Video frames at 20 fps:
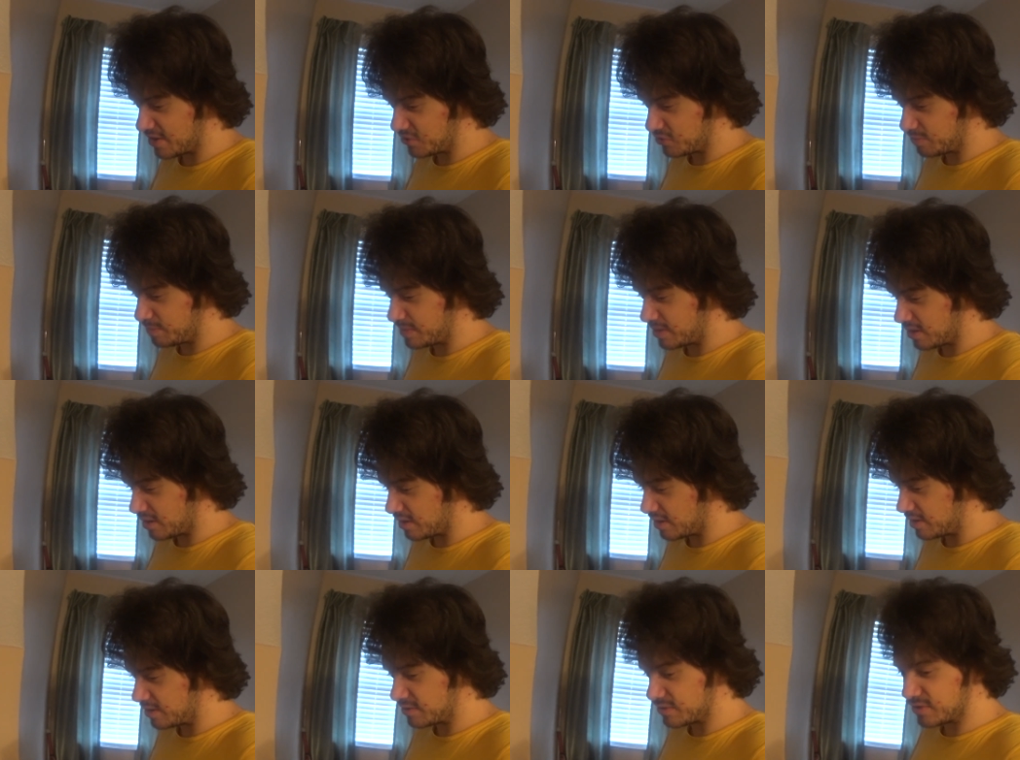is
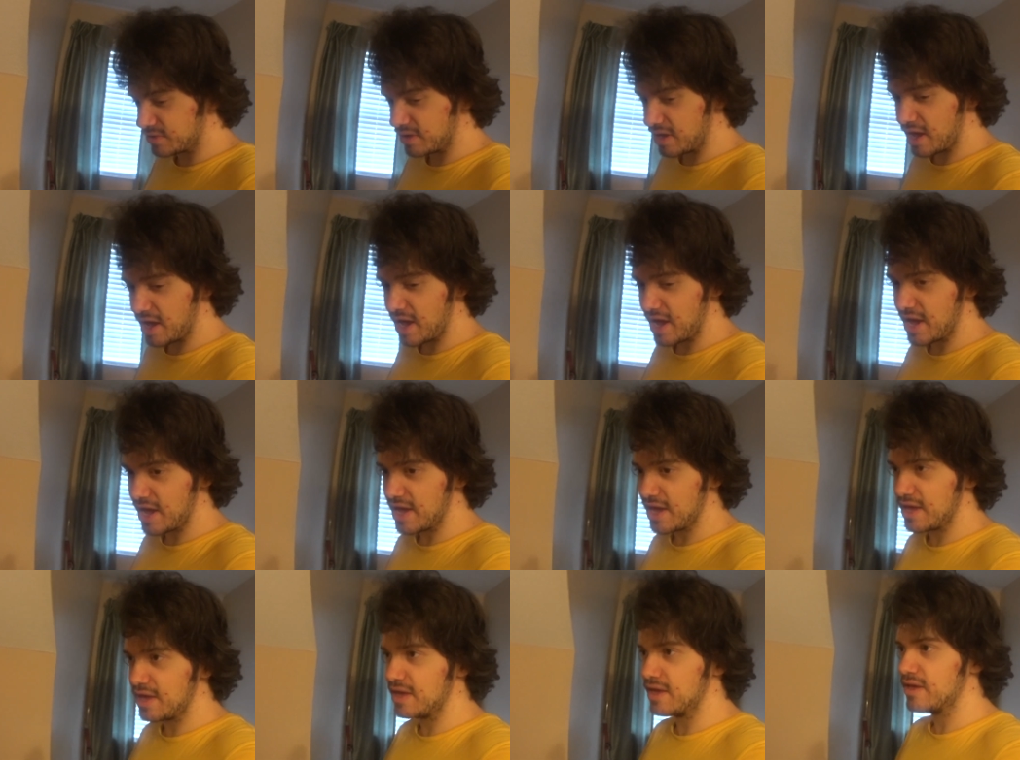because
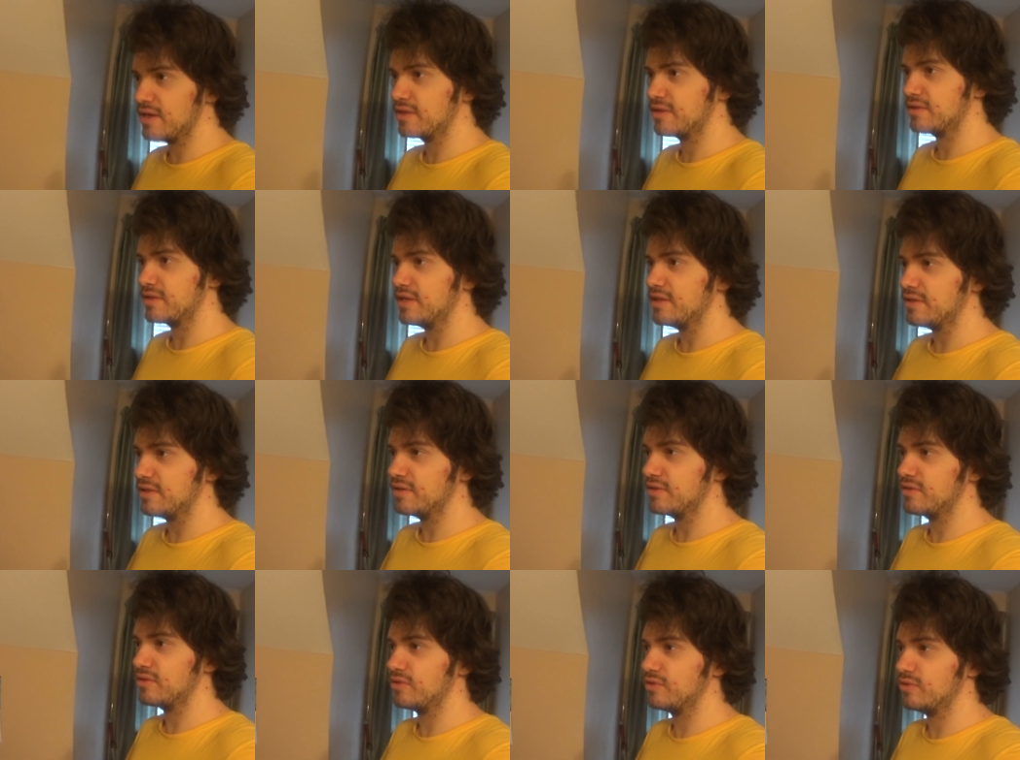I sent
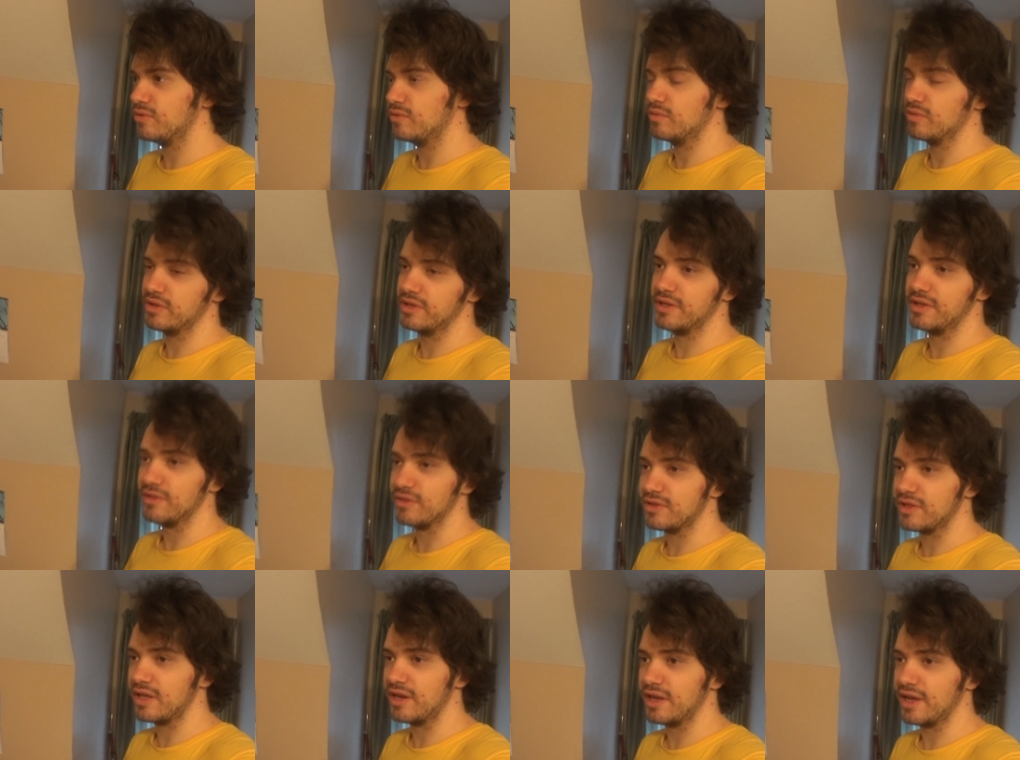it to, well, I didn't
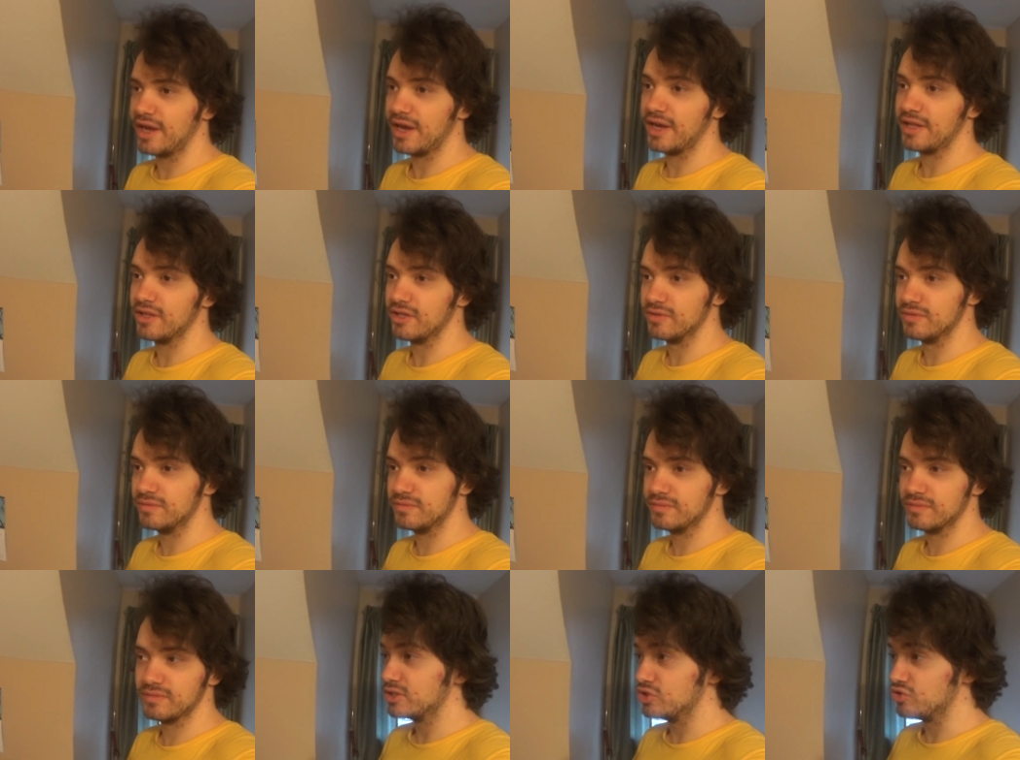send it, I had to
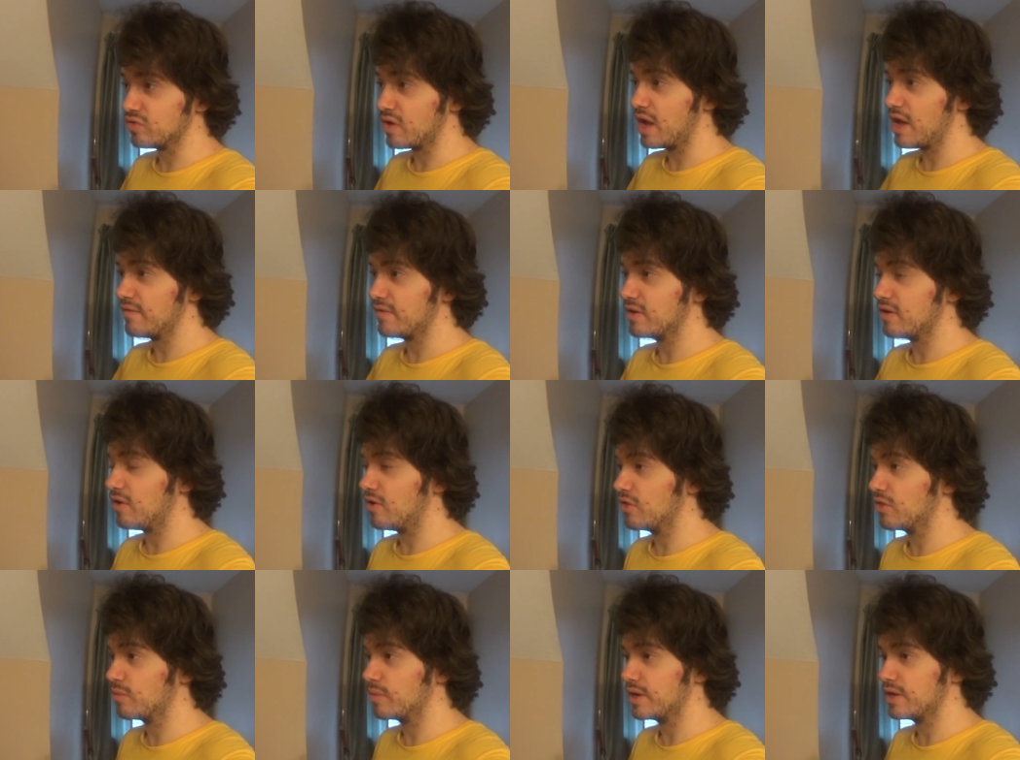drive it
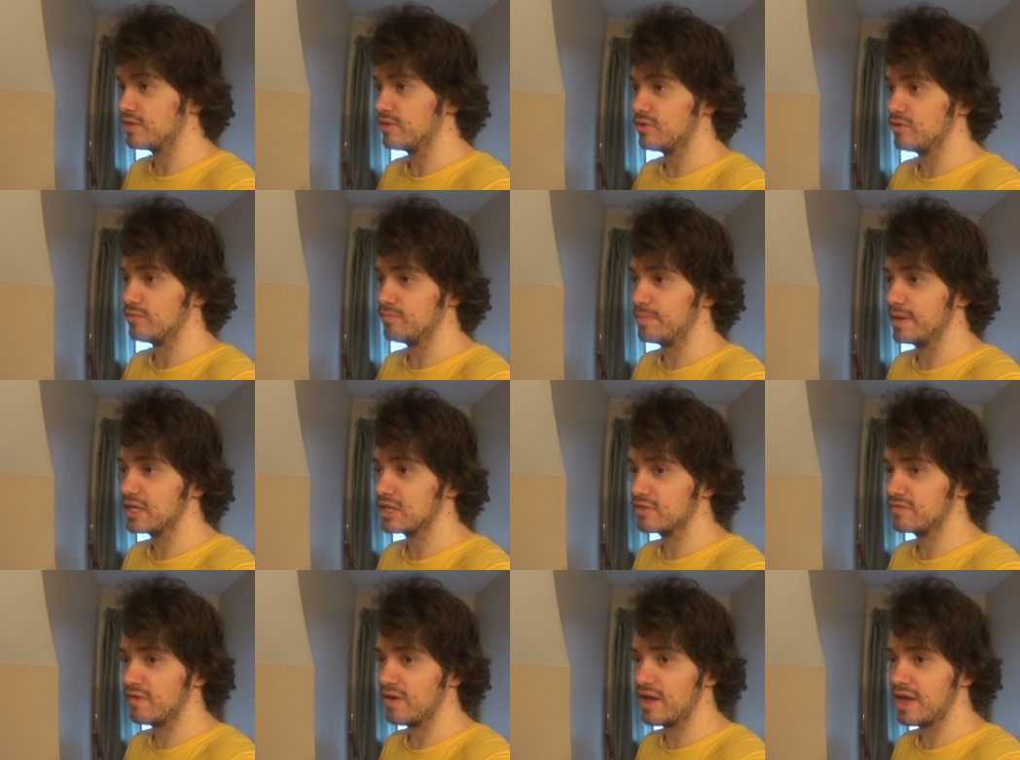all the way to
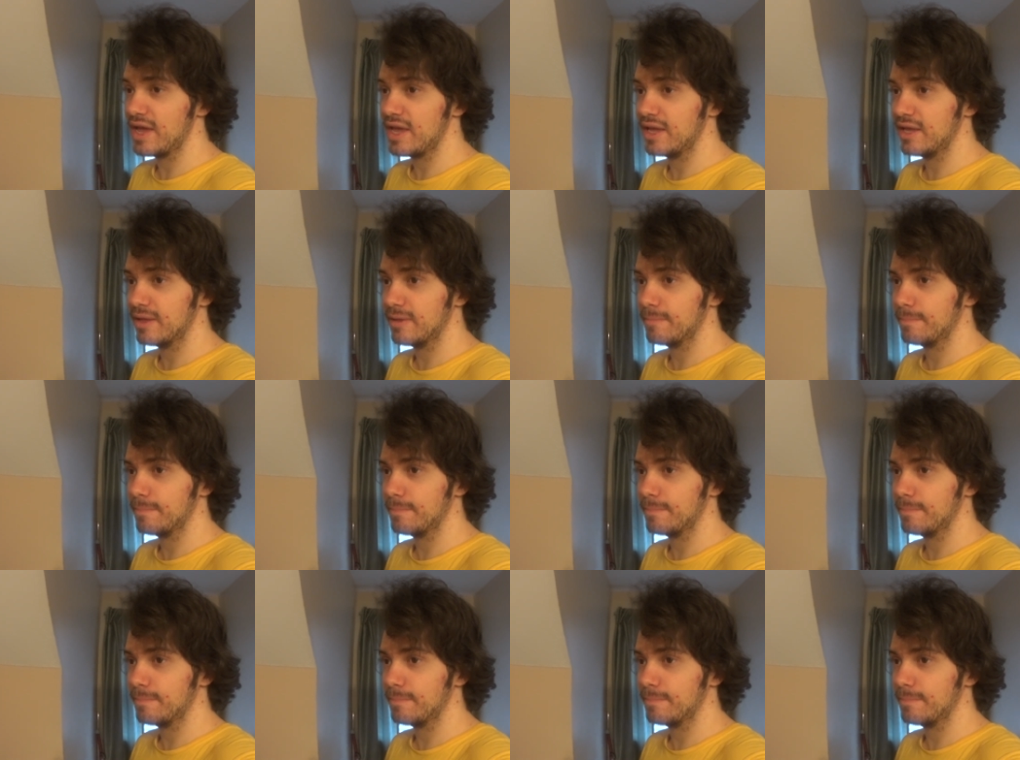Best Buy,